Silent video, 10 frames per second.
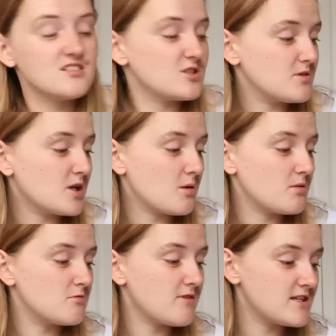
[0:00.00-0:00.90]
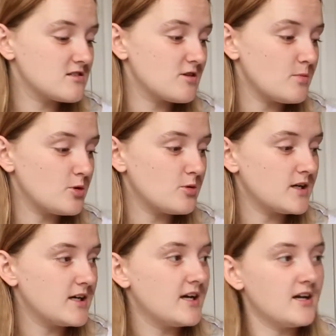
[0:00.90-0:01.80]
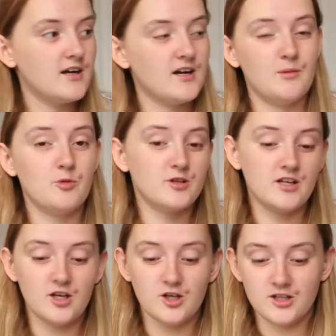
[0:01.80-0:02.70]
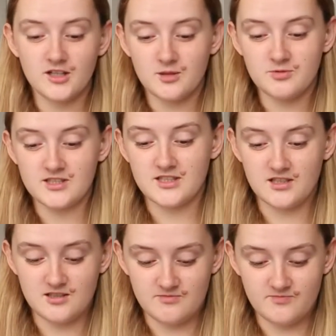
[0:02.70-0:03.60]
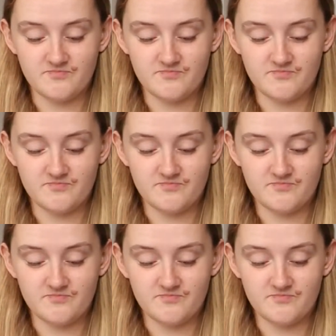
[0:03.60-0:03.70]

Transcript: Should we go with a red scribble? I'm not going to look, I'm just going to...